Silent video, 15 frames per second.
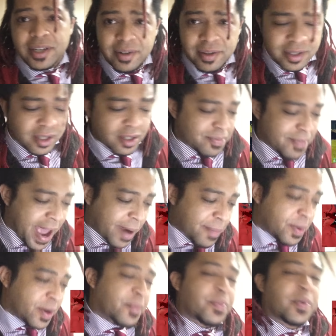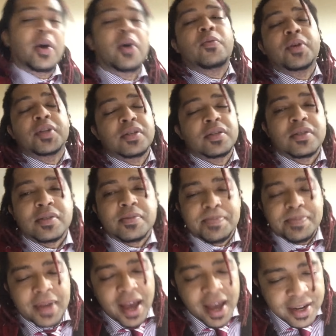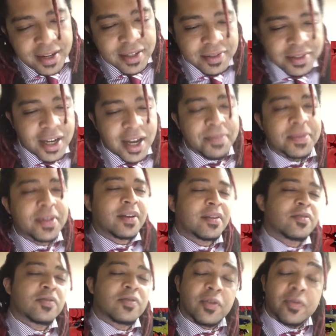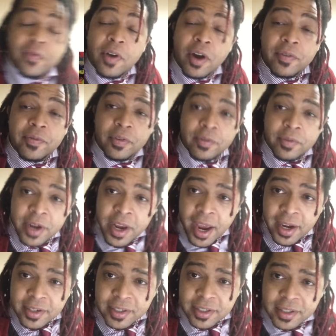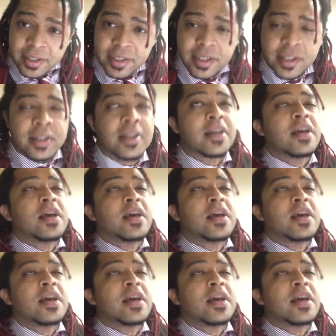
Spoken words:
here is this MacBook Pro, which has gotten the job done so far for reactions and